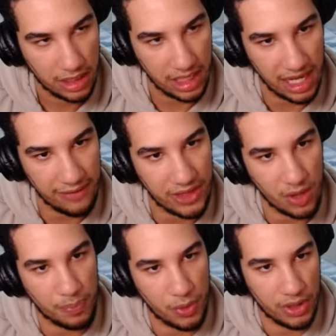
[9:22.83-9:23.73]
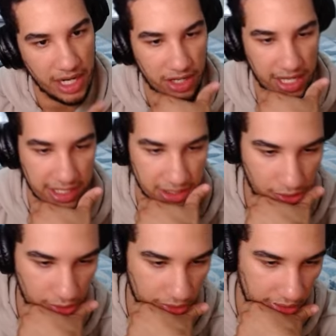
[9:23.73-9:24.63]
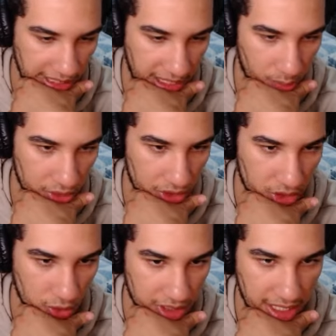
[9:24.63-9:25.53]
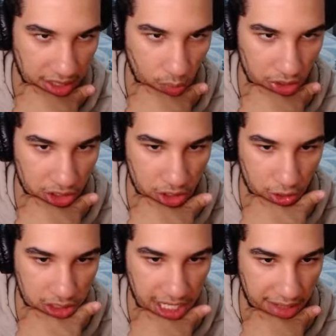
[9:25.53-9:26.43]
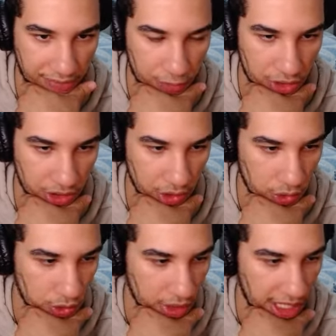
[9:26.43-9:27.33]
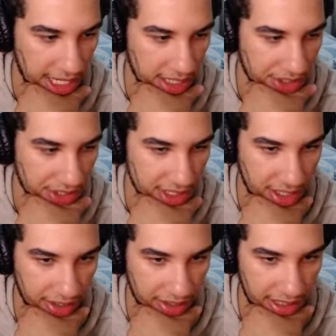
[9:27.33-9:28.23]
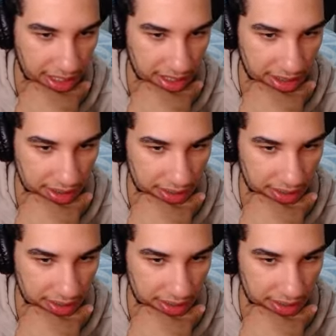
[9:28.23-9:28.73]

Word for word: If the opponent... Okay, so yeah, we'll just go 10. We'll just go 10 and force two 2K counters out of their hand here.